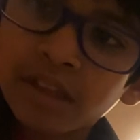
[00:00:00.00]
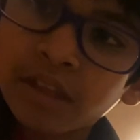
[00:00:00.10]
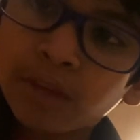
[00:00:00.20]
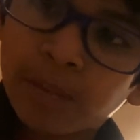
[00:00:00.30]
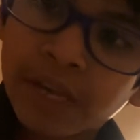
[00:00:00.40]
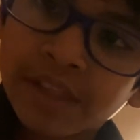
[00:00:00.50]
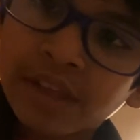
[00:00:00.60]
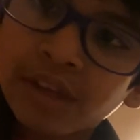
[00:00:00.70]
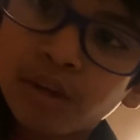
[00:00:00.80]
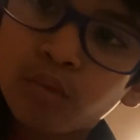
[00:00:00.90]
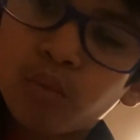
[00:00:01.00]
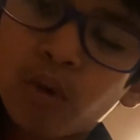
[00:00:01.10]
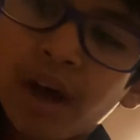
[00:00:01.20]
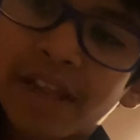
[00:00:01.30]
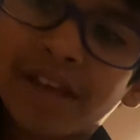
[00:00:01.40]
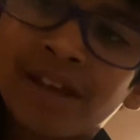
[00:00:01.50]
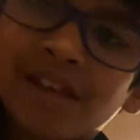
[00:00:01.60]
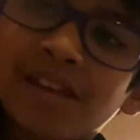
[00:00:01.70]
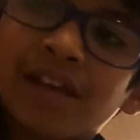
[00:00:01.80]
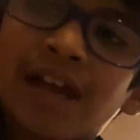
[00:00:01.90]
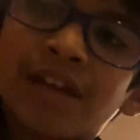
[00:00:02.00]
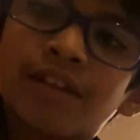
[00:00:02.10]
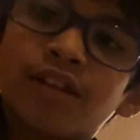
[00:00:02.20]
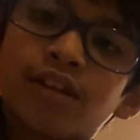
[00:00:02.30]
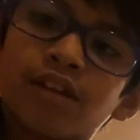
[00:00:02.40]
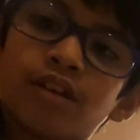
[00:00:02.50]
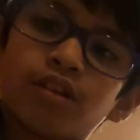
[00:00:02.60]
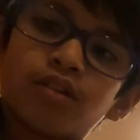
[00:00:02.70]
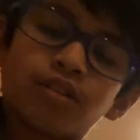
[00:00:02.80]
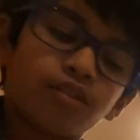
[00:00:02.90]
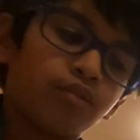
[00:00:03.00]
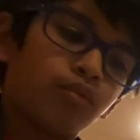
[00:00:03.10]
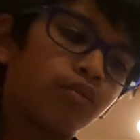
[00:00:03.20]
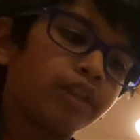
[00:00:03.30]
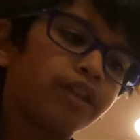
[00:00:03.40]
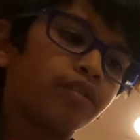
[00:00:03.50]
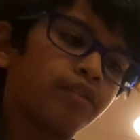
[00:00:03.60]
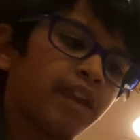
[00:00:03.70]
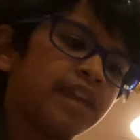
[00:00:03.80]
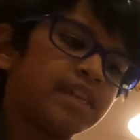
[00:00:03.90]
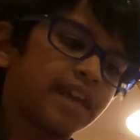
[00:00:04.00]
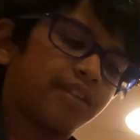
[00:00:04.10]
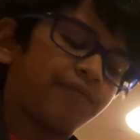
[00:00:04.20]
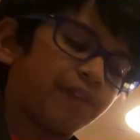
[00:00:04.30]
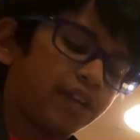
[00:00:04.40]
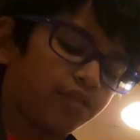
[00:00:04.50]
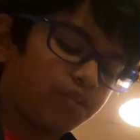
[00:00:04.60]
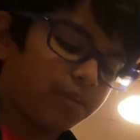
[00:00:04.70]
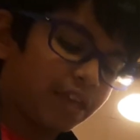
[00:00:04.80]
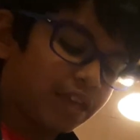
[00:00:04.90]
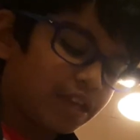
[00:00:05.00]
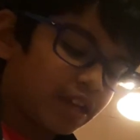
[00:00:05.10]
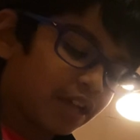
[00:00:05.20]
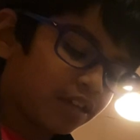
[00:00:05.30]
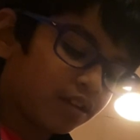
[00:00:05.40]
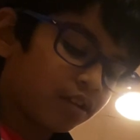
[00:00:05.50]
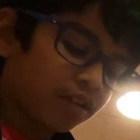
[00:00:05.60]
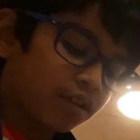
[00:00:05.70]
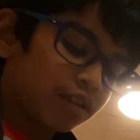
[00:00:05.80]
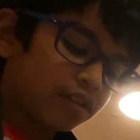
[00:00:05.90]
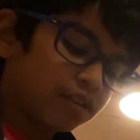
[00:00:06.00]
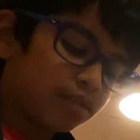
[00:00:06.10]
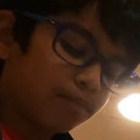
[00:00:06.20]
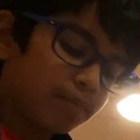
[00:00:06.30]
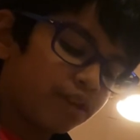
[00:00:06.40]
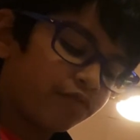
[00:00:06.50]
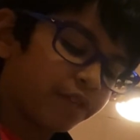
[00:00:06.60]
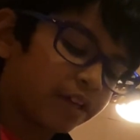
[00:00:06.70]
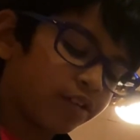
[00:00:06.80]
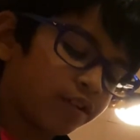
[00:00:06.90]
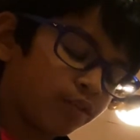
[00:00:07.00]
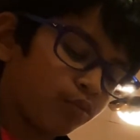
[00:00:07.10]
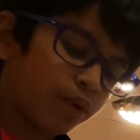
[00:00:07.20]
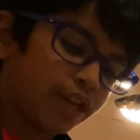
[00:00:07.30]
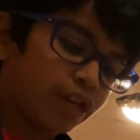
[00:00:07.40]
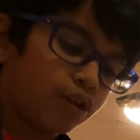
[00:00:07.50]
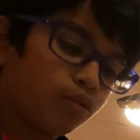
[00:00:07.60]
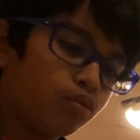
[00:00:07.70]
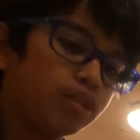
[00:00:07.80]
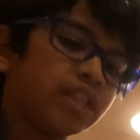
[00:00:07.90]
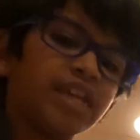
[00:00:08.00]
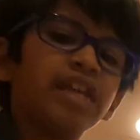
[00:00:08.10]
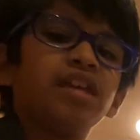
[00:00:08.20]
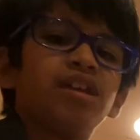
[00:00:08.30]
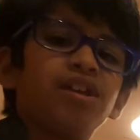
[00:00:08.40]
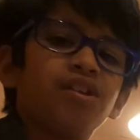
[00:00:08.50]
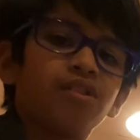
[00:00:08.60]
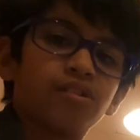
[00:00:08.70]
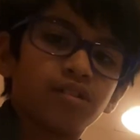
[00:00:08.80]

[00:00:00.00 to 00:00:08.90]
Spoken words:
you press 1. So only your index finger is playing, not your middle finger and ring. Only your